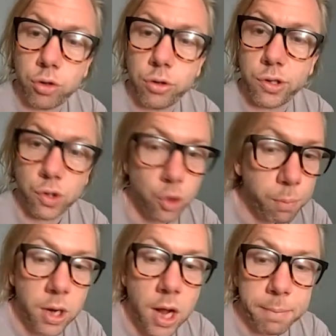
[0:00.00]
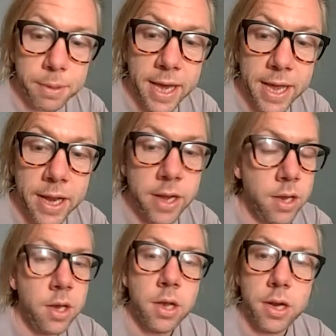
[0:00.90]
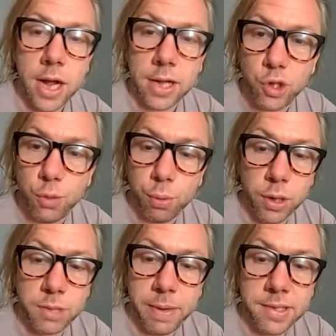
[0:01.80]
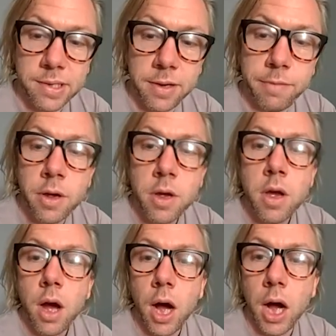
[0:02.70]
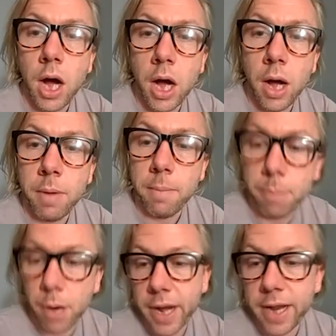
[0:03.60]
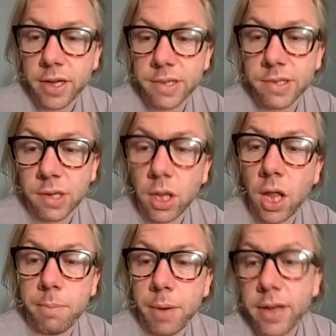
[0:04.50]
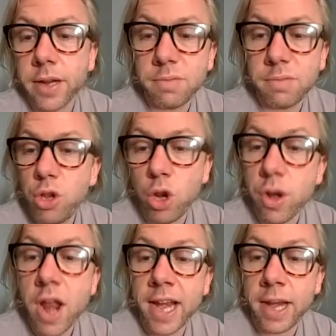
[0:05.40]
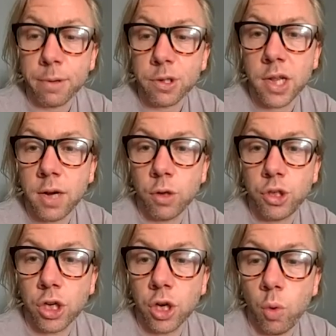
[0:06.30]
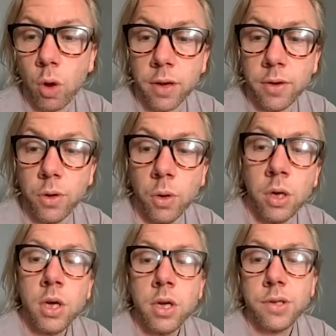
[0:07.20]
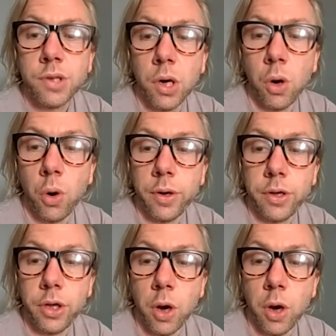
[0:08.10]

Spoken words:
super complicated, not super expensive, but it does a lot. But it does 90% of what you're going to want to do. So